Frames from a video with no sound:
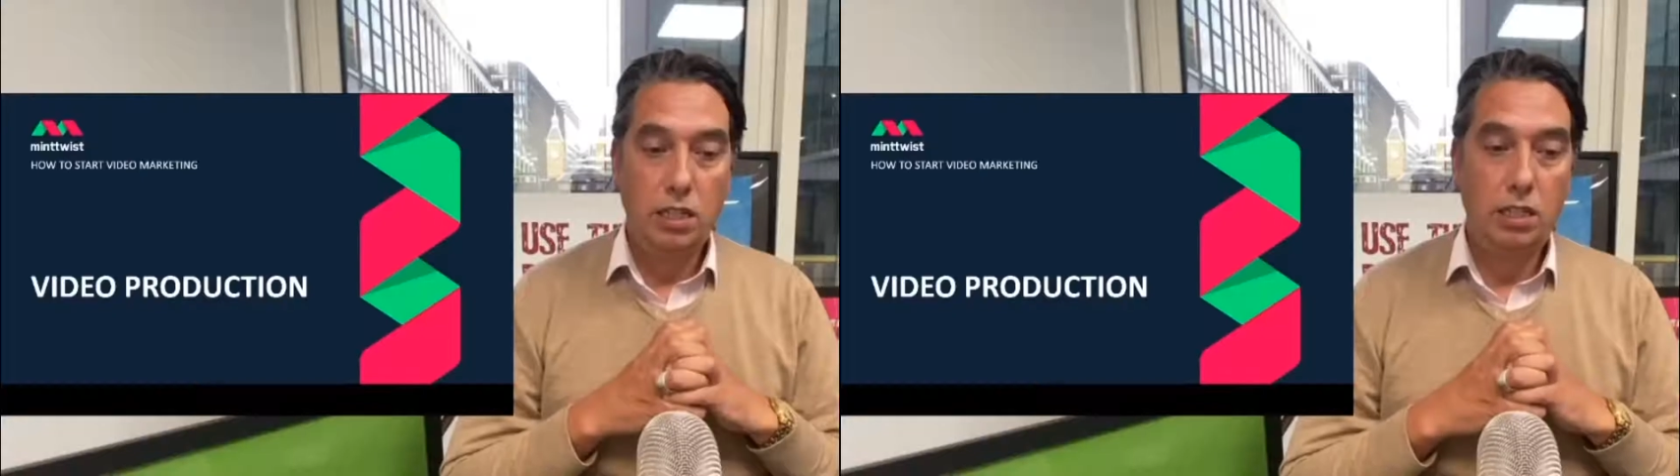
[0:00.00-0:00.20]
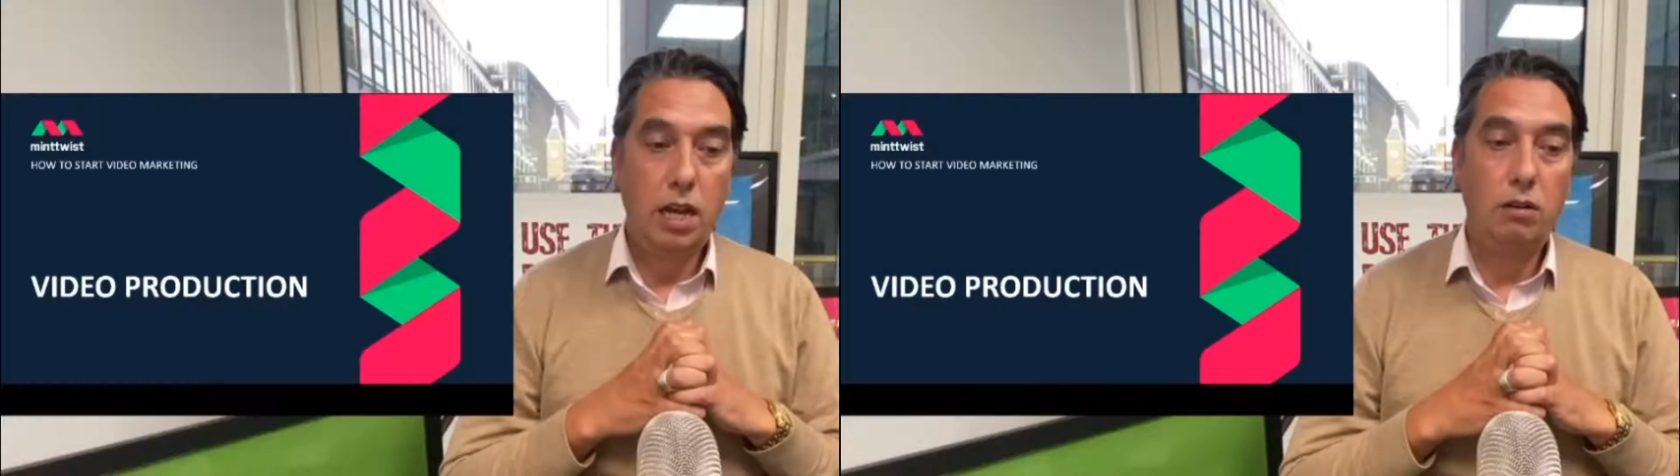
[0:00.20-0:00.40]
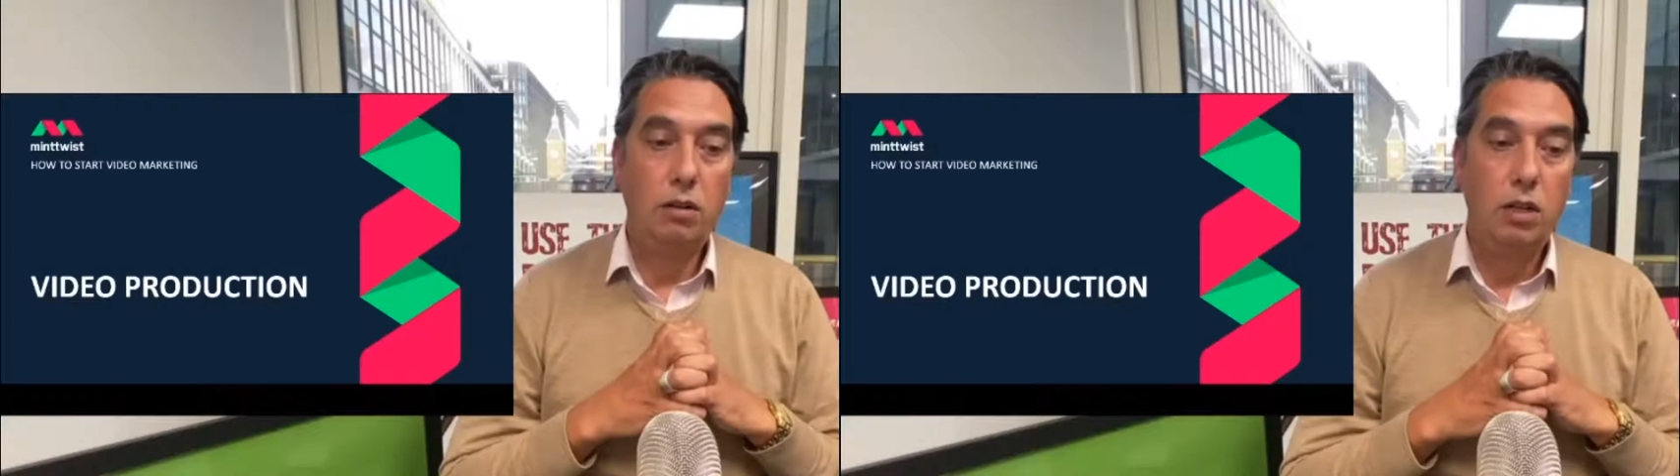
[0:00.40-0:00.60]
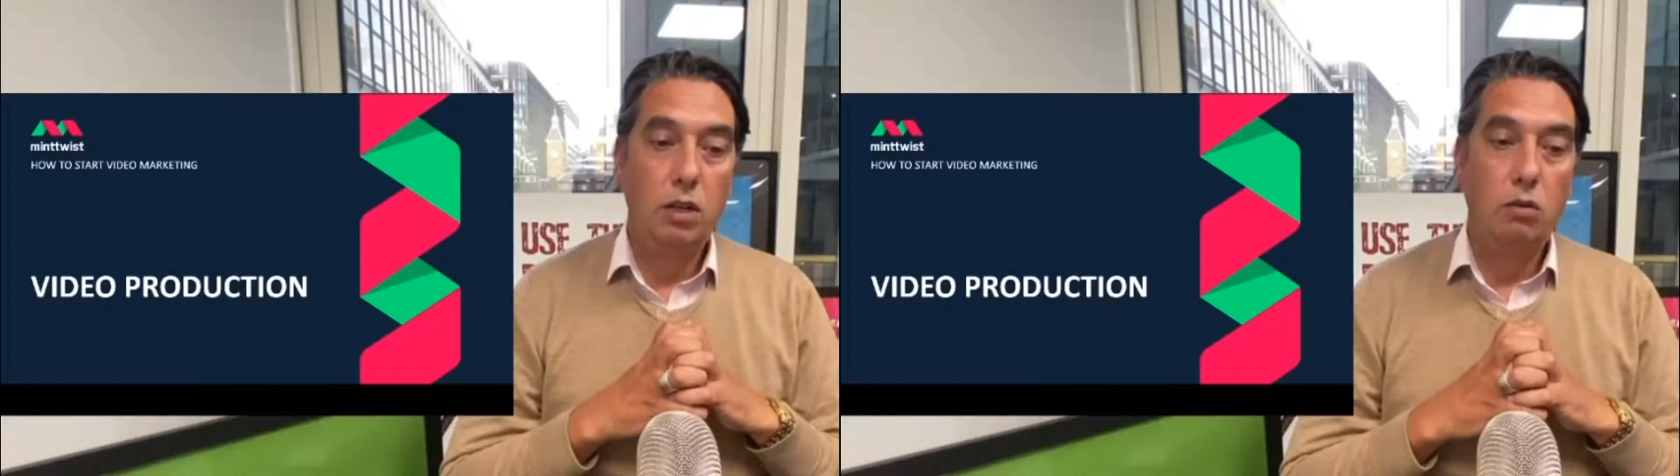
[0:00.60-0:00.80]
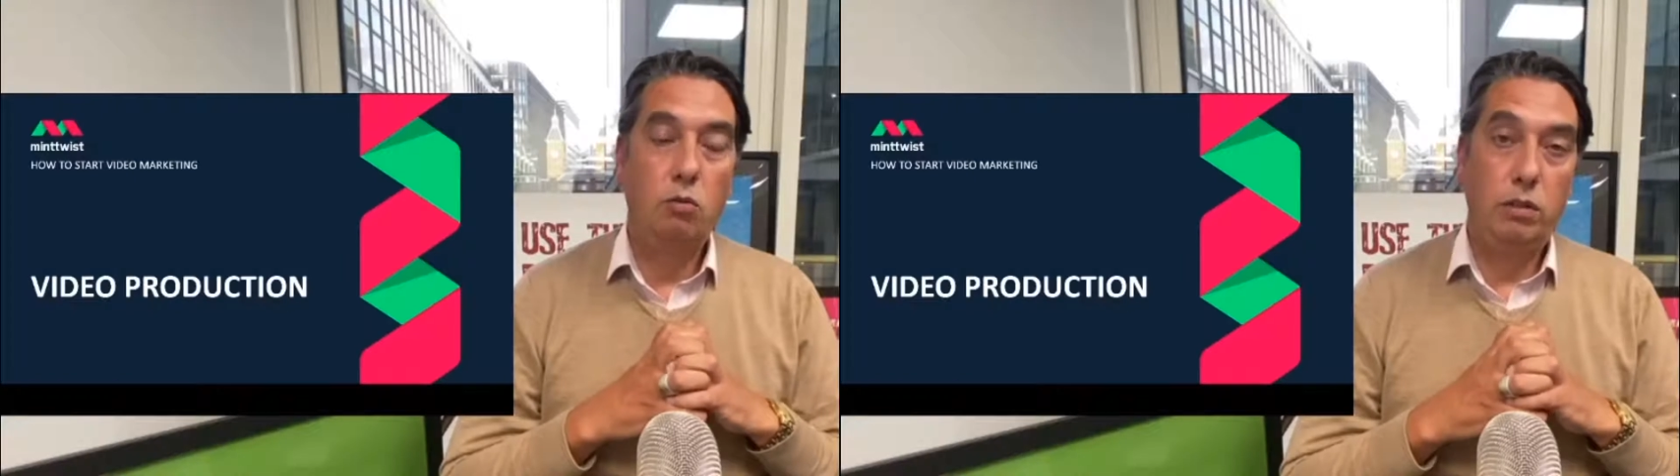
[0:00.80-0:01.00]
So
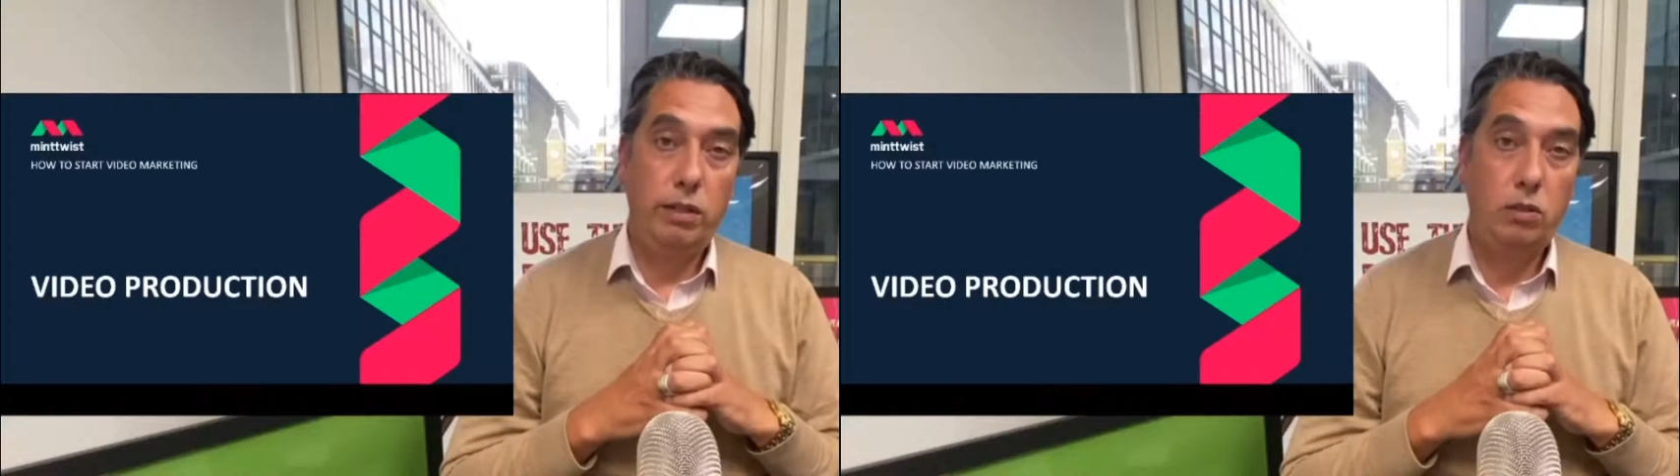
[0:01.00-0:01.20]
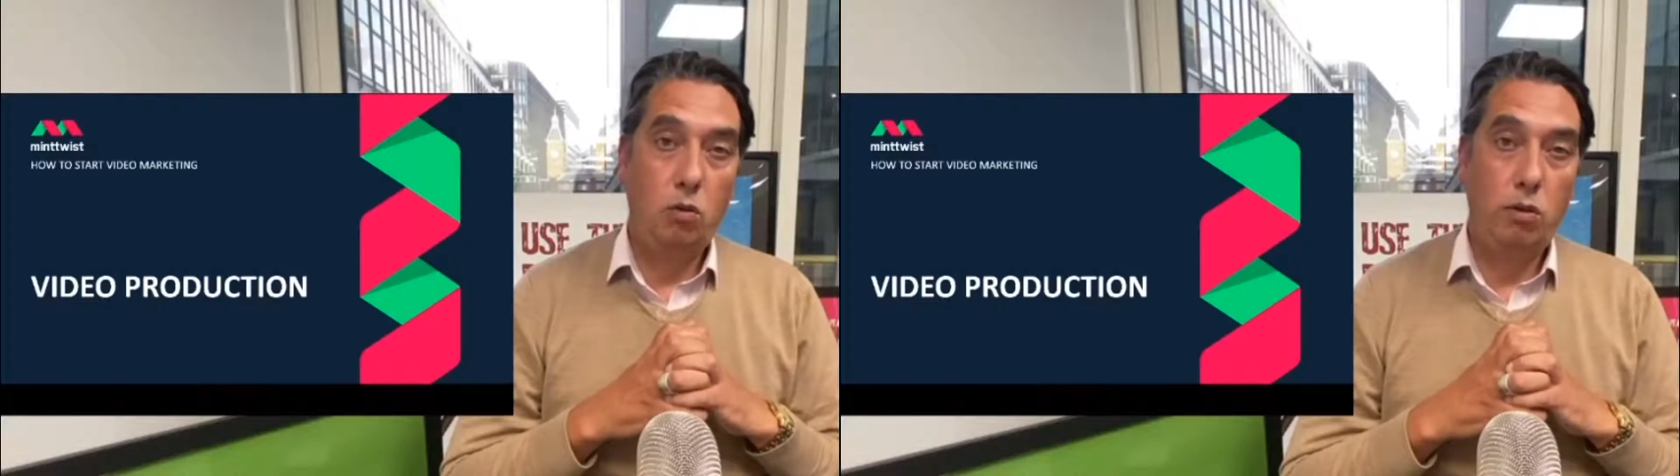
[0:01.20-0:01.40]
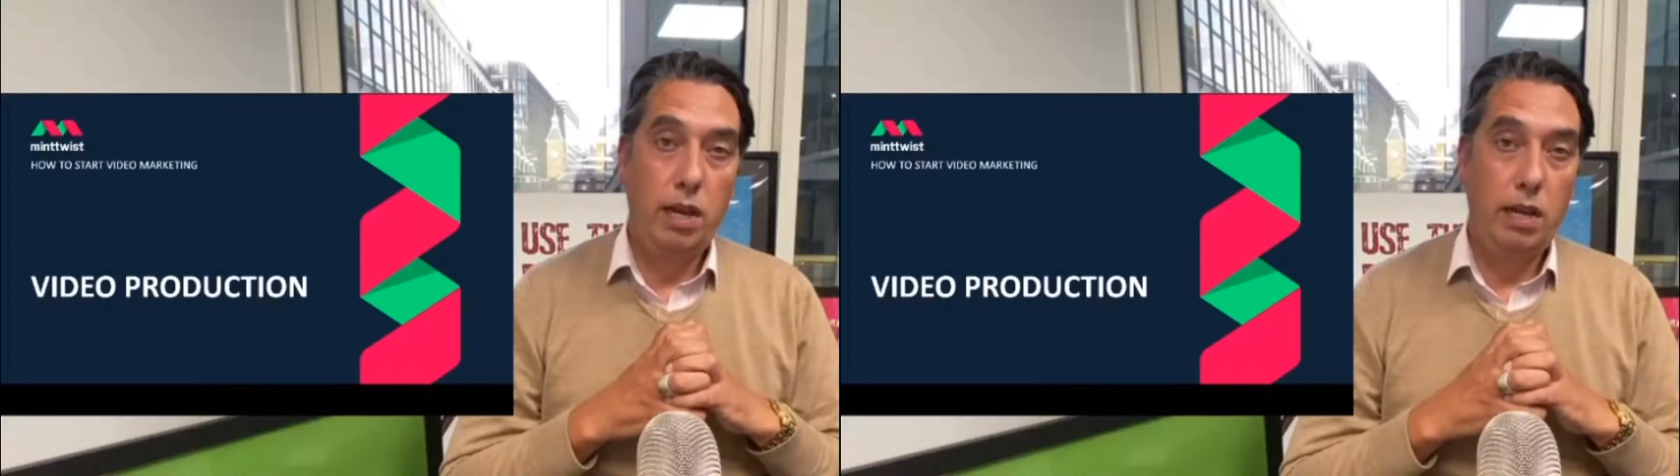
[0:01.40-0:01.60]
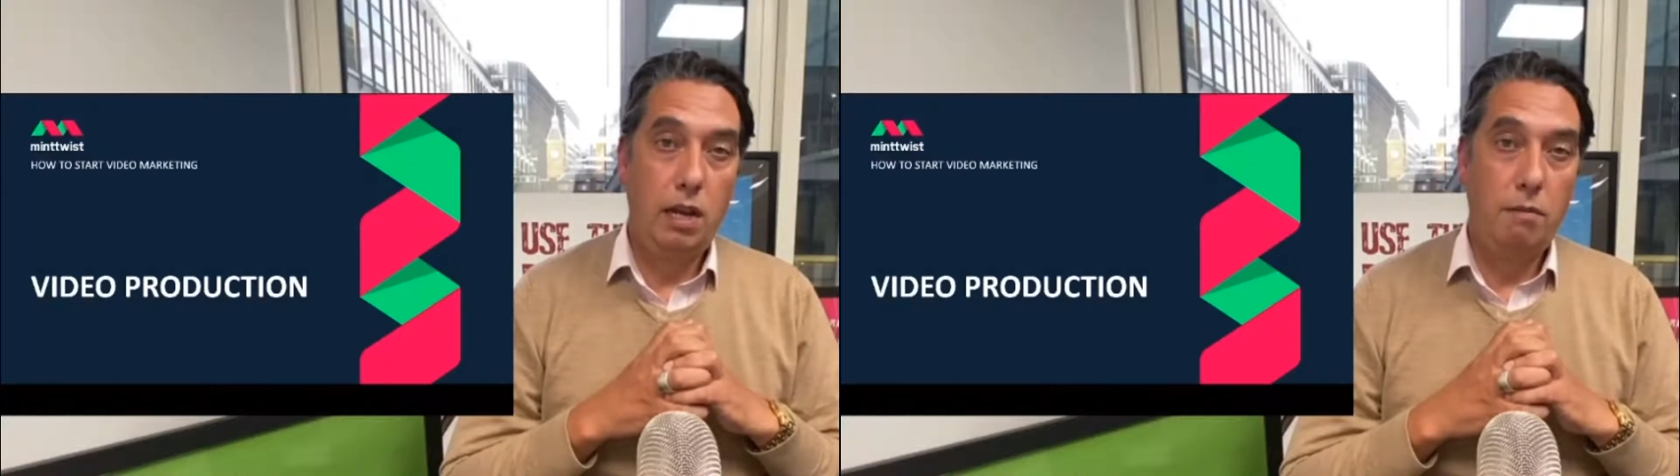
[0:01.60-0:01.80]
what are we talking